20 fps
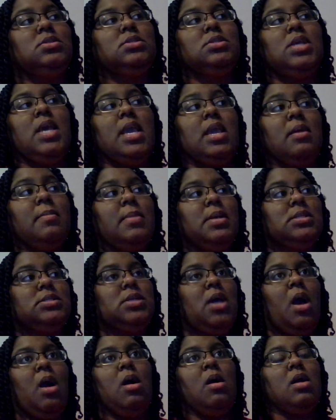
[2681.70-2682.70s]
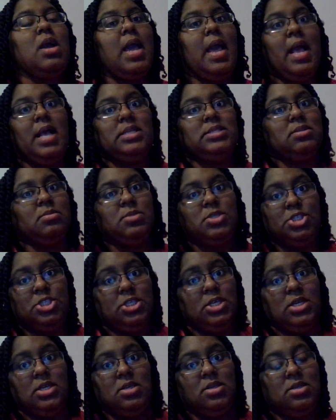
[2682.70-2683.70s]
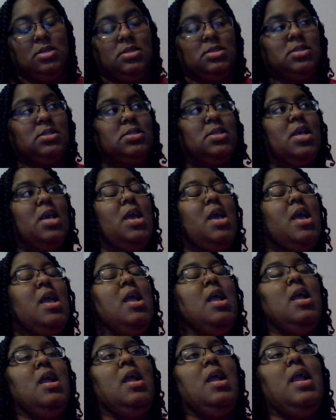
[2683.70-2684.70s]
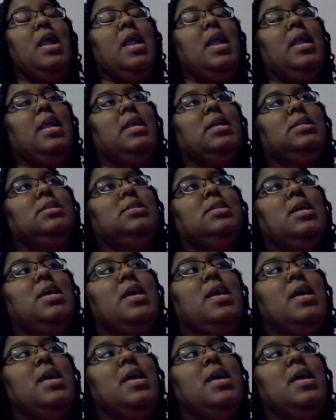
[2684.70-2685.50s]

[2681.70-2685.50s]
taking me to all kinds of machines and